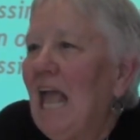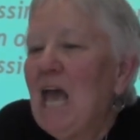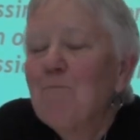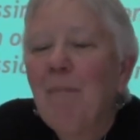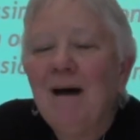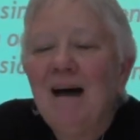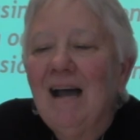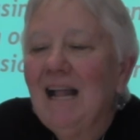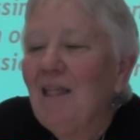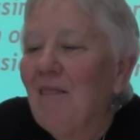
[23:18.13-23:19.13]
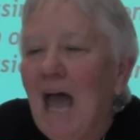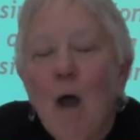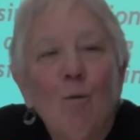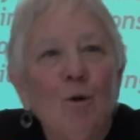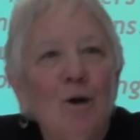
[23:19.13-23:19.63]
and by
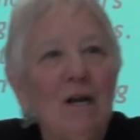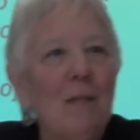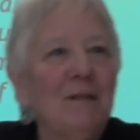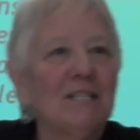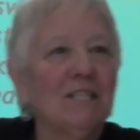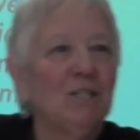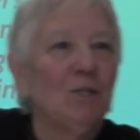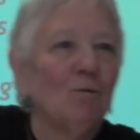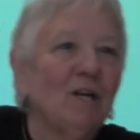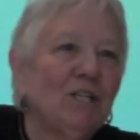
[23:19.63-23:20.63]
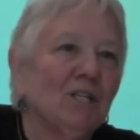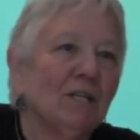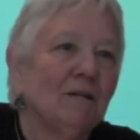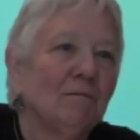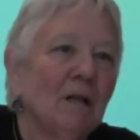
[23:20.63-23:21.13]
that word in this
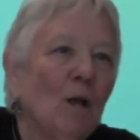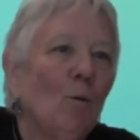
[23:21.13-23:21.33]
situation,